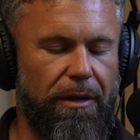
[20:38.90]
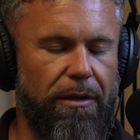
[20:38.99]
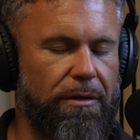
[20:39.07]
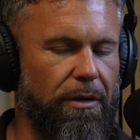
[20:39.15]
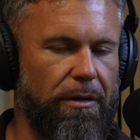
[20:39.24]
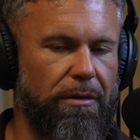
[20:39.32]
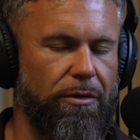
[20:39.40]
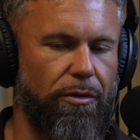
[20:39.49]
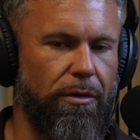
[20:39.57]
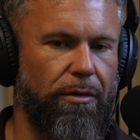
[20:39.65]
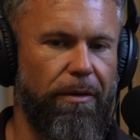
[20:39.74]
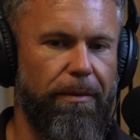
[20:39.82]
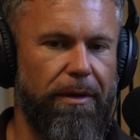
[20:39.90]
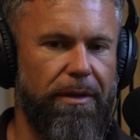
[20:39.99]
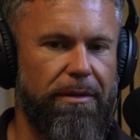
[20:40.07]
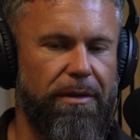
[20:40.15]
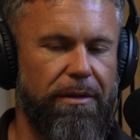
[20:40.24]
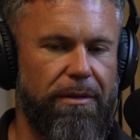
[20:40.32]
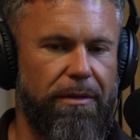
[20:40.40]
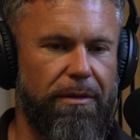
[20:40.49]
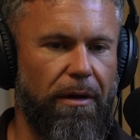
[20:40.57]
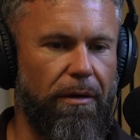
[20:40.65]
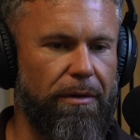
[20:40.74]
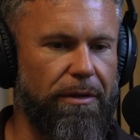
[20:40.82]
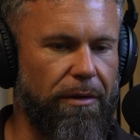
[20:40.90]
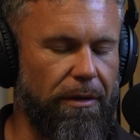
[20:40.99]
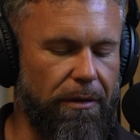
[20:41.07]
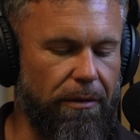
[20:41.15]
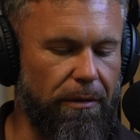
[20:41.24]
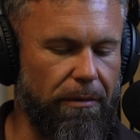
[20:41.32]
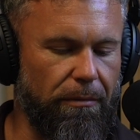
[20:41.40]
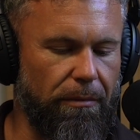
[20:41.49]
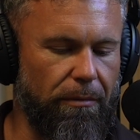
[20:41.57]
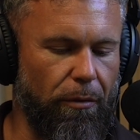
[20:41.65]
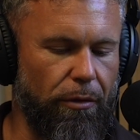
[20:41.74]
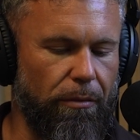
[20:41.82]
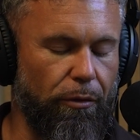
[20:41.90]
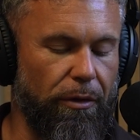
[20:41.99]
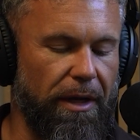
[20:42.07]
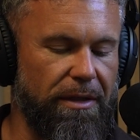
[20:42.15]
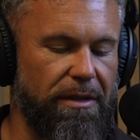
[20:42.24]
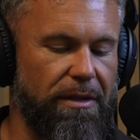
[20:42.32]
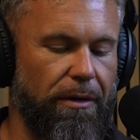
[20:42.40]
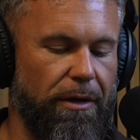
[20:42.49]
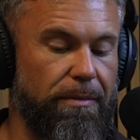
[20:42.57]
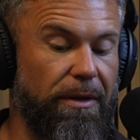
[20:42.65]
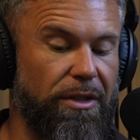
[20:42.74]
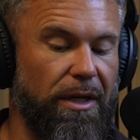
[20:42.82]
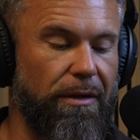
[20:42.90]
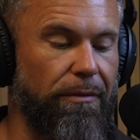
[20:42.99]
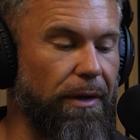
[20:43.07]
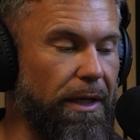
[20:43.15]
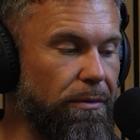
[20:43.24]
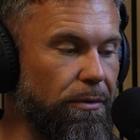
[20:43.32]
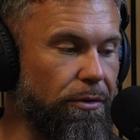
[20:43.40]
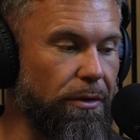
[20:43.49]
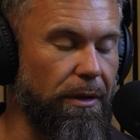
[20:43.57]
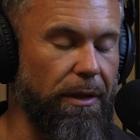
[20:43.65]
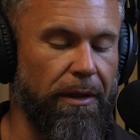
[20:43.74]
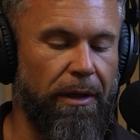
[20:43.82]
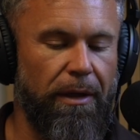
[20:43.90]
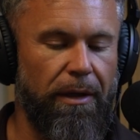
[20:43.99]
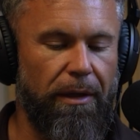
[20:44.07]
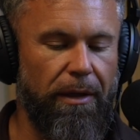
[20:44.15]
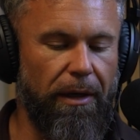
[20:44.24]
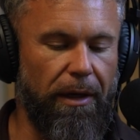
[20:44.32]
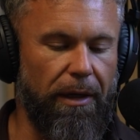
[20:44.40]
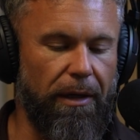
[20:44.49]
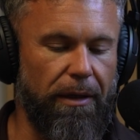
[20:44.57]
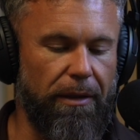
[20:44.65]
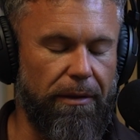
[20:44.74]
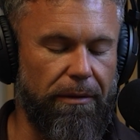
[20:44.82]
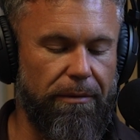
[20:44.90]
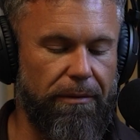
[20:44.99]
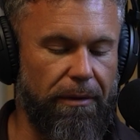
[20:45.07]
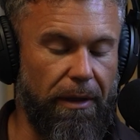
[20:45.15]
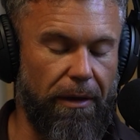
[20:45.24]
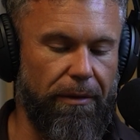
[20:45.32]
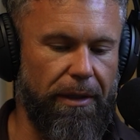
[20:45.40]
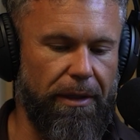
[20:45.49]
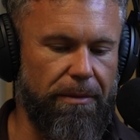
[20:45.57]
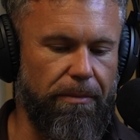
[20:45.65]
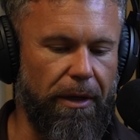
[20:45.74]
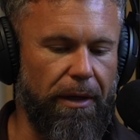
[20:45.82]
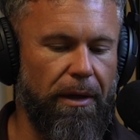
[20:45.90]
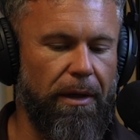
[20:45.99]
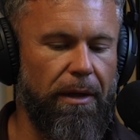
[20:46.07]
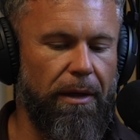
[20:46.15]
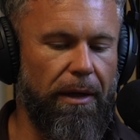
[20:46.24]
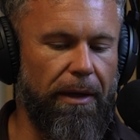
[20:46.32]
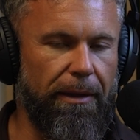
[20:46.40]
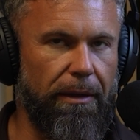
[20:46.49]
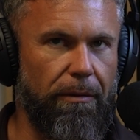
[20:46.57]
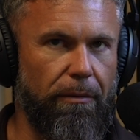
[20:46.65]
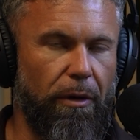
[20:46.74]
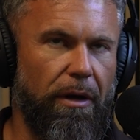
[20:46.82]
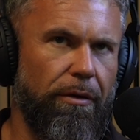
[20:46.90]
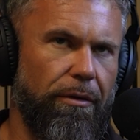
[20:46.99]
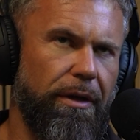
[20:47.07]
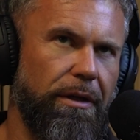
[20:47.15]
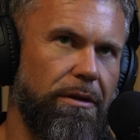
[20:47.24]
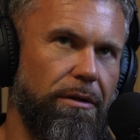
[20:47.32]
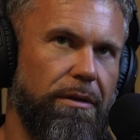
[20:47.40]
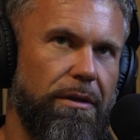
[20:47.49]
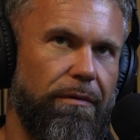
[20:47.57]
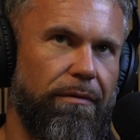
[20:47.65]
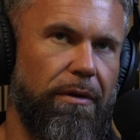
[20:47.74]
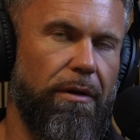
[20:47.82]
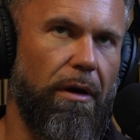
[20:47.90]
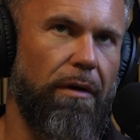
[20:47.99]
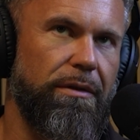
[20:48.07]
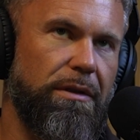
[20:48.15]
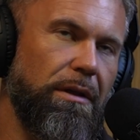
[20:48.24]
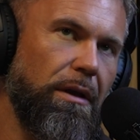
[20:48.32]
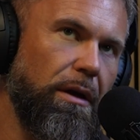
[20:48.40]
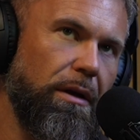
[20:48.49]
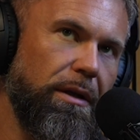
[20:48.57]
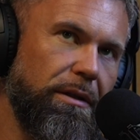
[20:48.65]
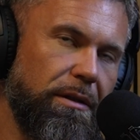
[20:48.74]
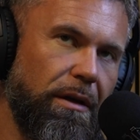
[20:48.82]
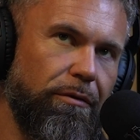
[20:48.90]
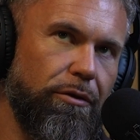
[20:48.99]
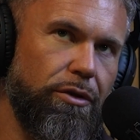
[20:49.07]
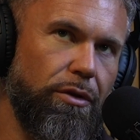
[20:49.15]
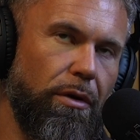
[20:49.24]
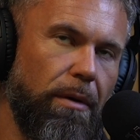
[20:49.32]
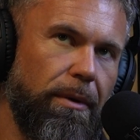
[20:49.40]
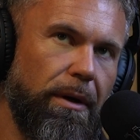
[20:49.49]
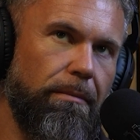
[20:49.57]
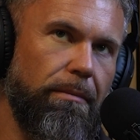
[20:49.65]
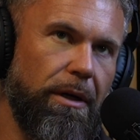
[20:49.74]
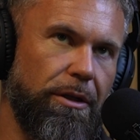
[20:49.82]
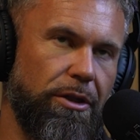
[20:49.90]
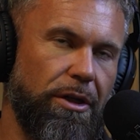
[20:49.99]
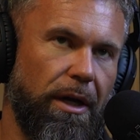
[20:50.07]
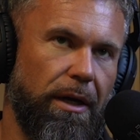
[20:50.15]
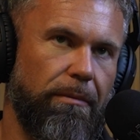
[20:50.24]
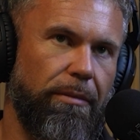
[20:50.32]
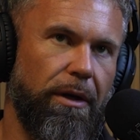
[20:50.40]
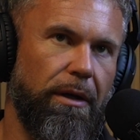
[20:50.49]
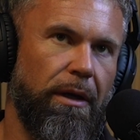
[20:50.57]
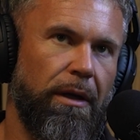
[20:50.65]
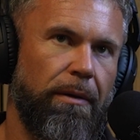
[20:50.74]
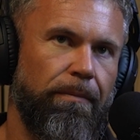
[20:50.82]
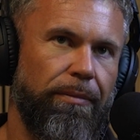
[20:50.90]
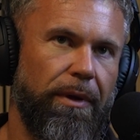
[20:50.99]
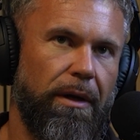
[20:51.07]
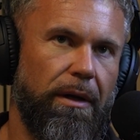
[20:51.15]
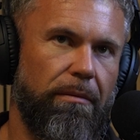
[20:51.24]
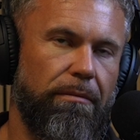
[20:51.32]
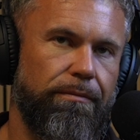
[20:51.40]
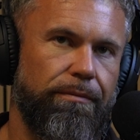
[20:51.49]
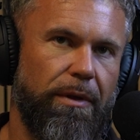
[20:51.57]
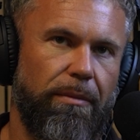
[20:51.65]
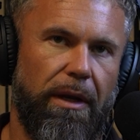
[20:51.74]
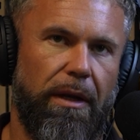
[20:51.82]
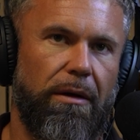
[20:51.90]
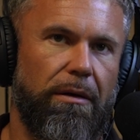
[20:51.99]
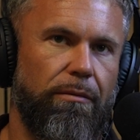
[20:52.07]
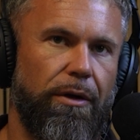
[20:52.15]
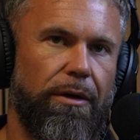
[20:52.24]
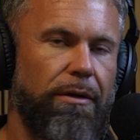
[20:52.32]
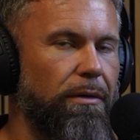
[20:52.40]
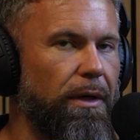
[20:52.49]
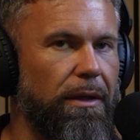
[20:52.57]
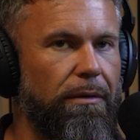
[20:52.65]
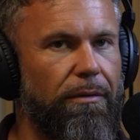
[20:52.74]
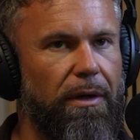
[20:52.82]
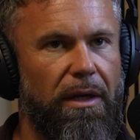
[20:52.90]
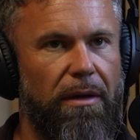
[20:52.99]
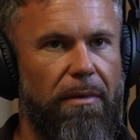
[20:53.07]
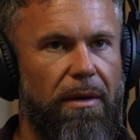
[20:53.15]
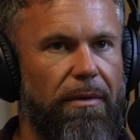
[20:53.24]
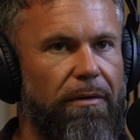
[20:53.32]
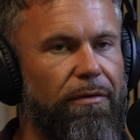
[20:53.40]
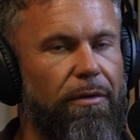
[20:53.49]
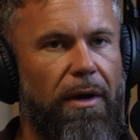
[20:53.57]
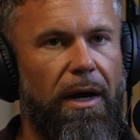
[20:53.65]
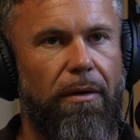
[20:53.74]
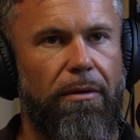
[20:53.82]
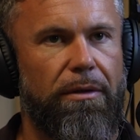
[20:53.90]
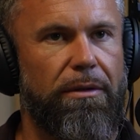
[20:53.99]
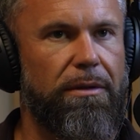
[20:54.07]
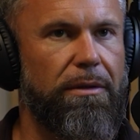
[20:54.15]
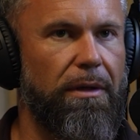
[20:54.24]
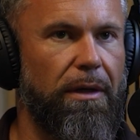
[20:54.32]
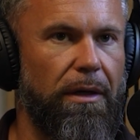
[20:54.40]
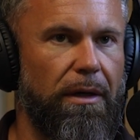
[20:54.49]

good solids control equipment is just always critical and more necessary, especially at the rates we're drilling nowadays. But one other thing too is if obviously a lot of that stuff will show up on a mud check, but depending on what you're doing at the rig, it may be a few hours